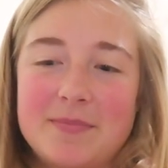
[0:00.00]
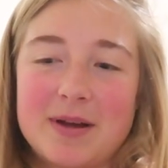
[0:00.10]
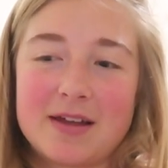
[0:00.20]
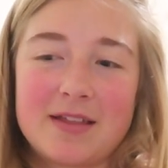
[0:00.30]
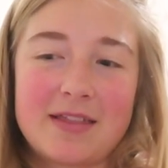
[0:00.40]

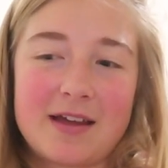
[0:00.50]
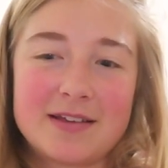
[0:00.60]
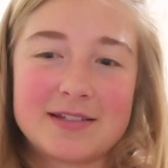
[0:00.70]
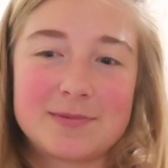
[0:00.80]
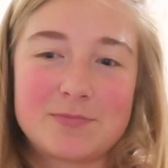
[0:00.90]
But
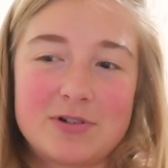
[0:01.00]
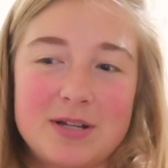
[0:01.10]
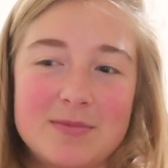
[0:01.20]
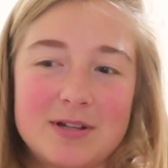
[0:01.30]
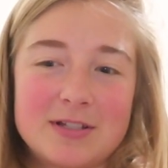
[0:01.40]
that's
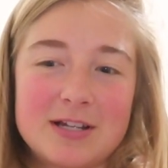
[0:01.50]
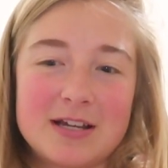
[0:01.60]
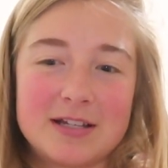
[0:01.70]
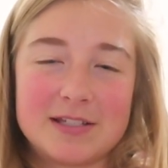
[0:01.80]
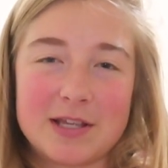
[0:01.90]
pretty much it.